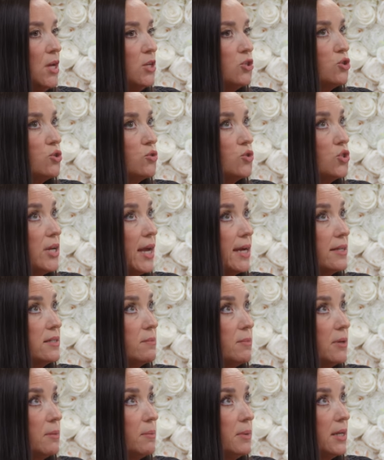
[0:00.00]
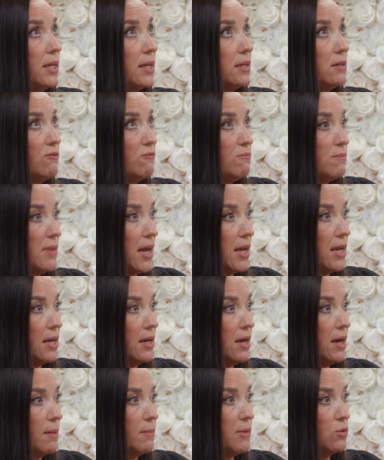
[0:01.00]
So she has the baby end of May.
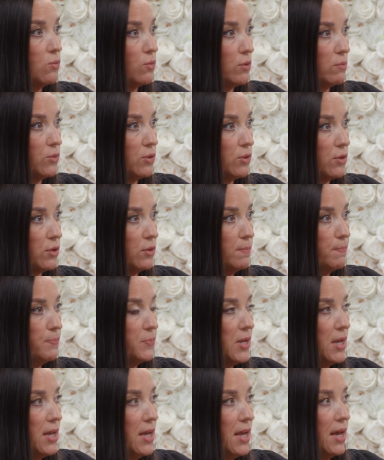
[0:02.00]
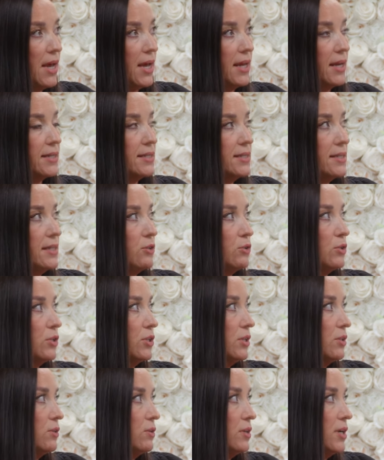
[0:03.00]
I'm in the room with her and I see her look at her